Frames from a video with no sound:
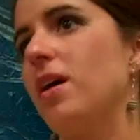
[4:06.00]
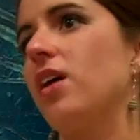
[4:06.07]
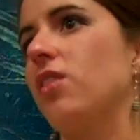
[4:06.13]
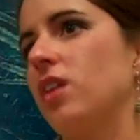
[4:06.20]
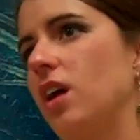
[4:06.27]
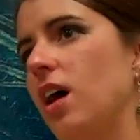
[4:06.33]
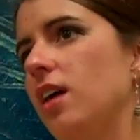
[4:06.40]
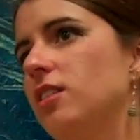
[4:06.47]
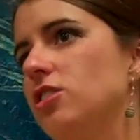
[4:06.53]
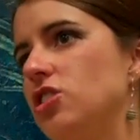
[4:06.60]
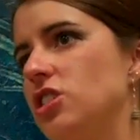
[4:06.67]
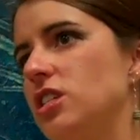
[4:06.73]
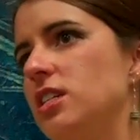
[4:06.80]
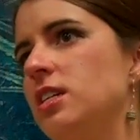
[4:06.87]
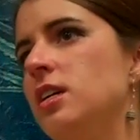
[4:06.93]
the
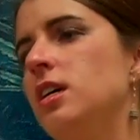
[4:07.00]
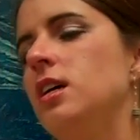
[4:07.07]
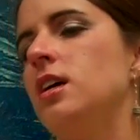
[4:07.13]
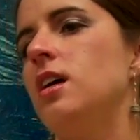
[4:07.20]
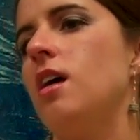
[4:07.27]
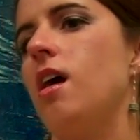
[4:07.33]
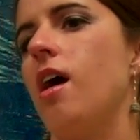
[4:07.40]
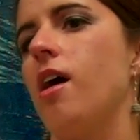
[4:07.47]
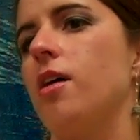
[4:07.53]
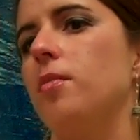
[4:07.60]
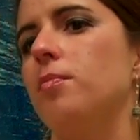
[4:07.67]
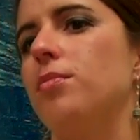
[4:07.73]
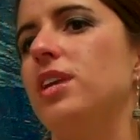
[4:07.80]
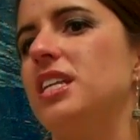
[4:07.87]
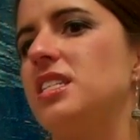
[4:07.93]
methodology.
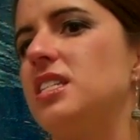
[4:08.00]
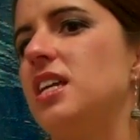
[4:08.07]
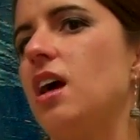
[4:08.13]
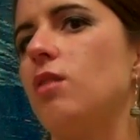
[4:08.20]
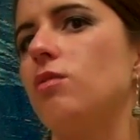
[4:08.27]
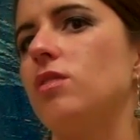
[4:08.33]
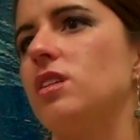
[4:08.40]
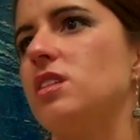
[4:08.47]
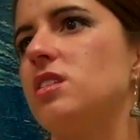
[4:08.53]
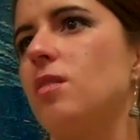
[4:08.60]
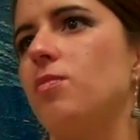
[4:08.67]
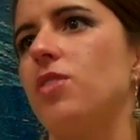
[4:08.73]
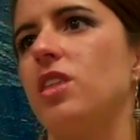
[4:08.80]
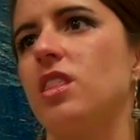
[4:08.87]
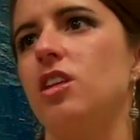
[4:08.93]
But it's not really
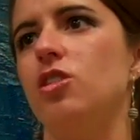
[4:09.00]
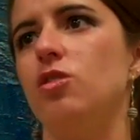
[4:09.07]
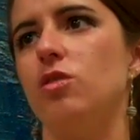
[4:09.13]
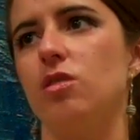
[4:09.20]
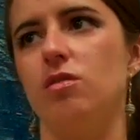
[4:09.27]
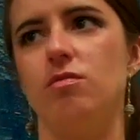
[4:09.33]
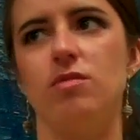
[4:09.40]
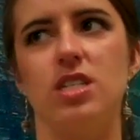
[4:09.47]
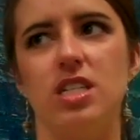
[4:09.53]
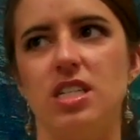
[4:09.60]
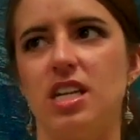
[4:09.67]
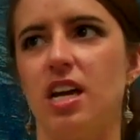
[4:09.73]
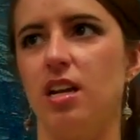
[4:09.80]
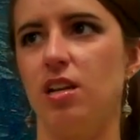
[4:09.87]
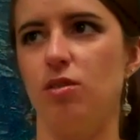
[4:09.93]
something that you could
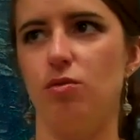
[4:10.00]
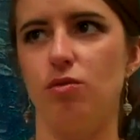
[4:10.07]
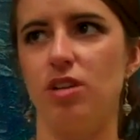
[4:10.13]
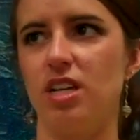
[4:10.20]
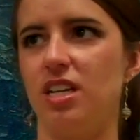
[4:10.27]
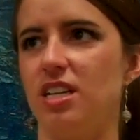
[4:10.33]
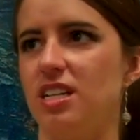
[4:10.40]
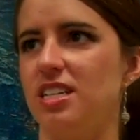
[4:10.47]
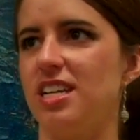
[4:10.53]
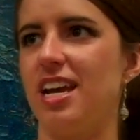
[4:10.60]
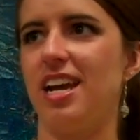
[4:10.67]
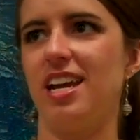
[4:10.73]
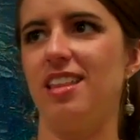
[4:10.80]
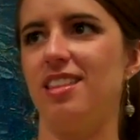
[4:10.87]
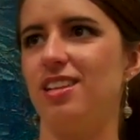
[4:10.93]
sit down and read in a
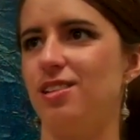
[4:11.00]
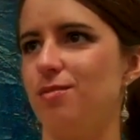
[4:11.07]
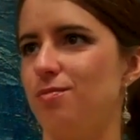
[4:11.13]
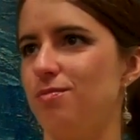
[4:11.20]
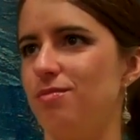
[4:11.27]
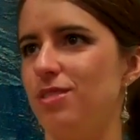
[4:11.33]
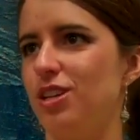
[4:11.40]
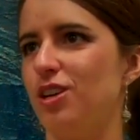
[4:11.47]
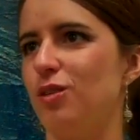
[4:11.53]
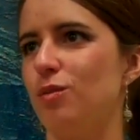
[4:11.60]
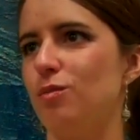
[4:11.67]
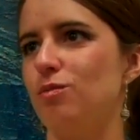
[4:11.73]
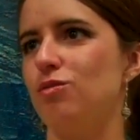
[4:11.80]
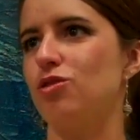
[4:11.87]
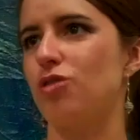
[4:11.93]
day and then, you know,
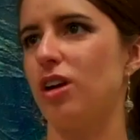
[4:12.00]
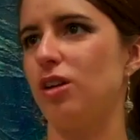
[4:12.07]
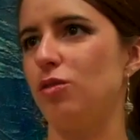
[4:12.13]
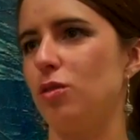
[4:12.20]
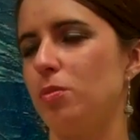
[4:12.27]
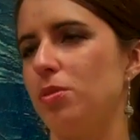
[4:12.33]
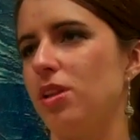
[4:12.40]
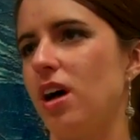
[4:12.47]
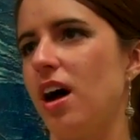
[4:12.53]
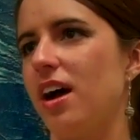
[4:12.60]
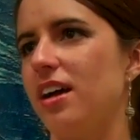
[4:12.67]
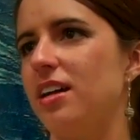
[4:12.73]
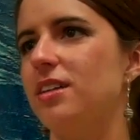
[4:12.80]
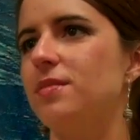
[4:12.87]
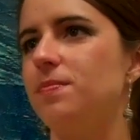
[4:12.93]
try to
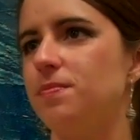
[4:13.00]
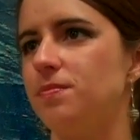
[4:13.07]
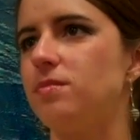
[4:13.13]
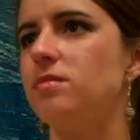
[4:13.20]
apply it,